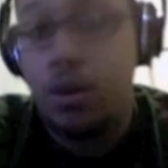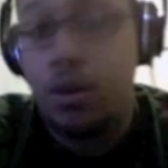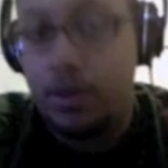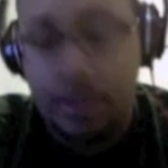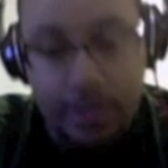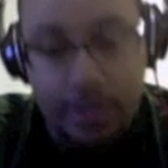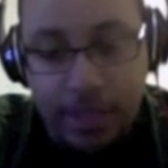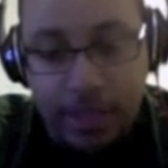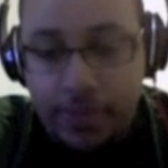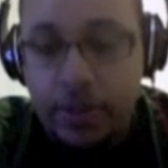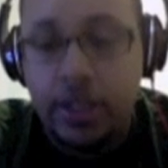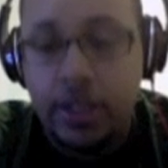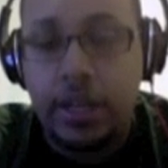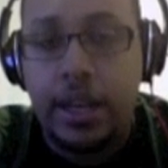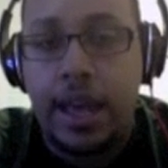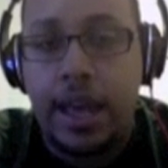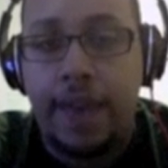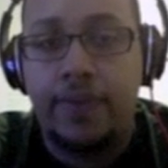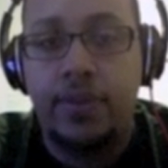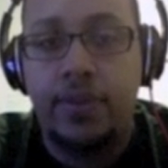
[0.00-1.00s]
it's definitely going to
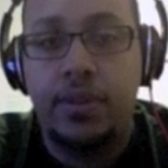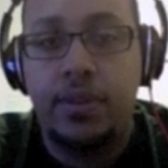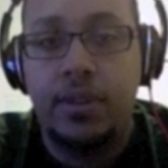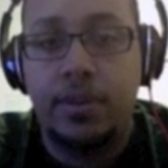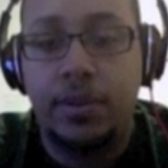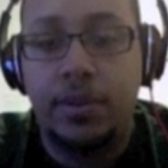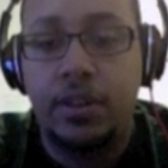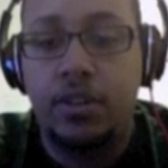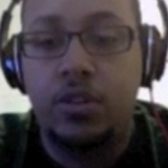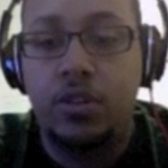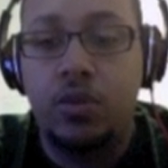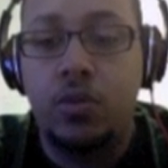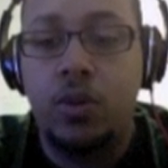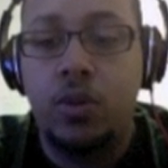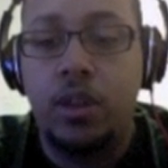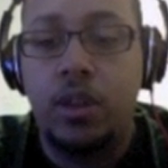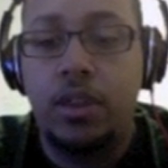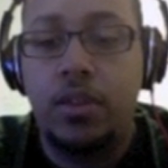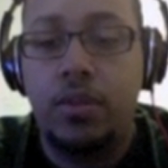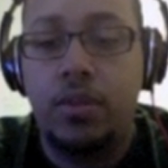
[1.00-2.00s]
have something to do
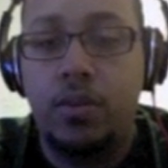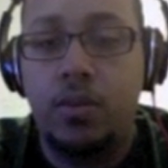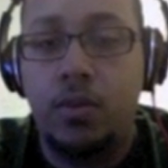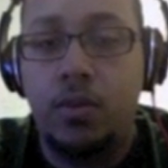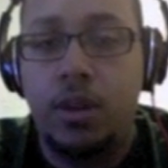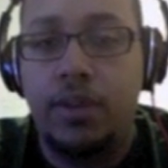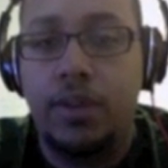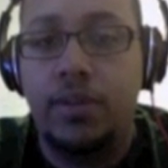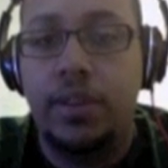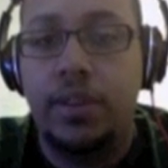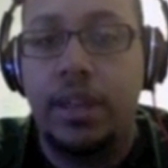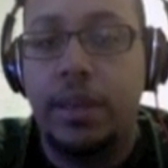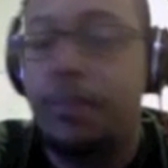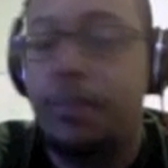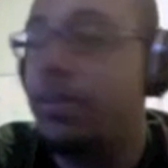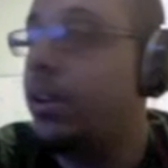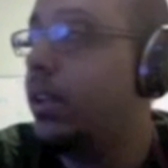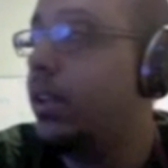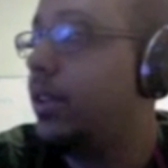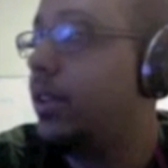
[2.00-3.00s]
with whatever the
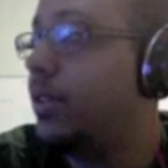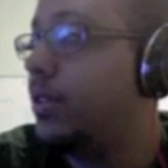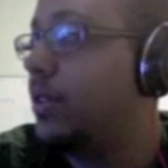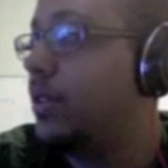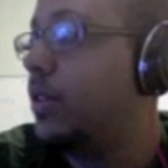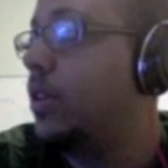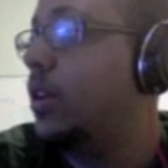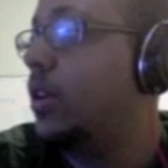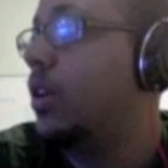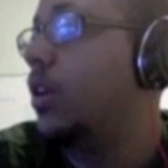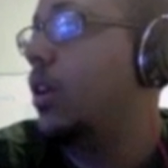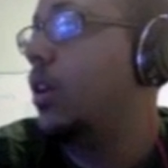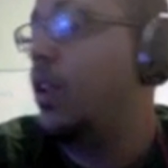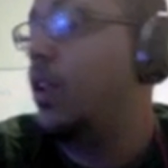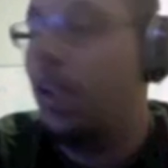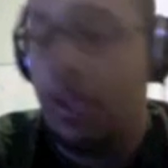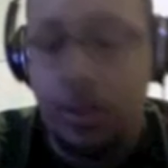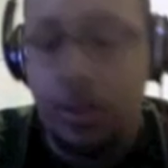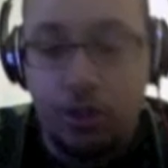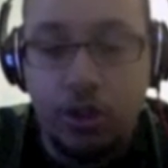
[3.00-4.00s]
input is.
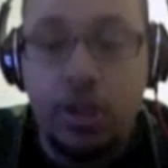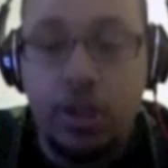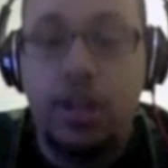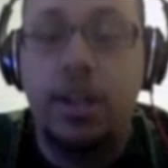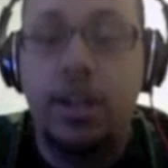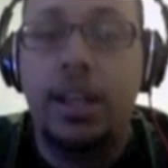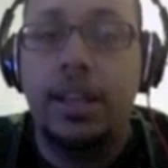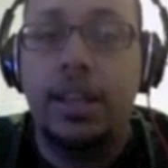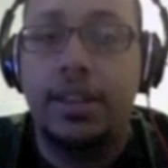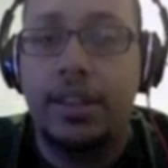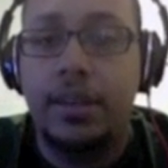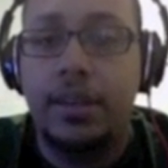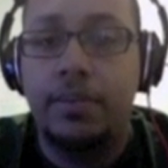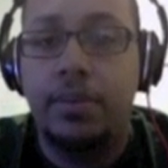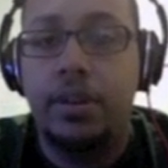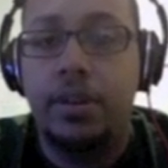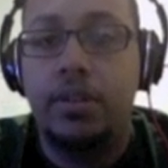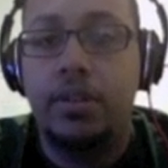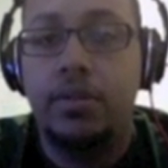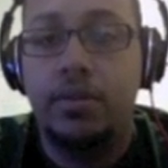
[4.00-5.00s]
In Unity, to get the
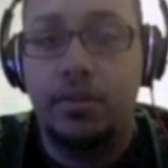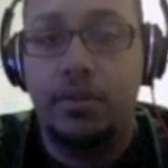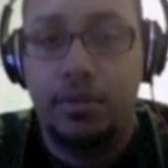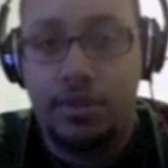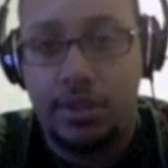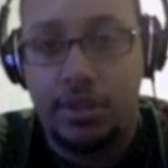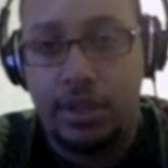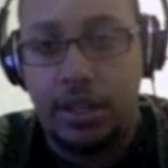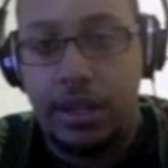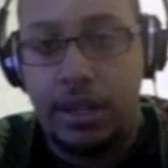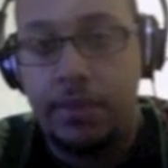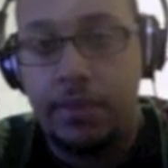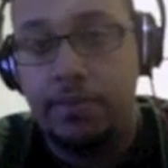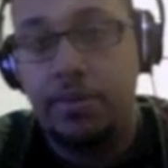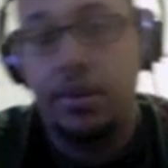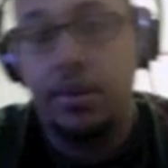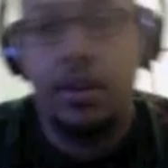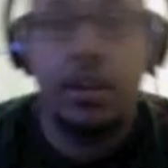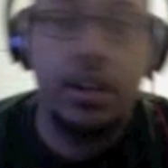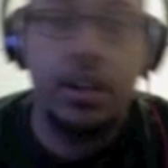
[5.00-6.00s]
input, there's an
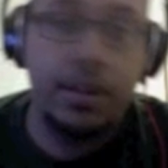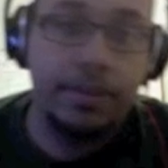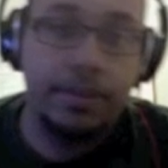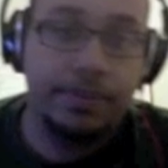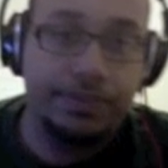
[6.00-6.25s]
input, uh,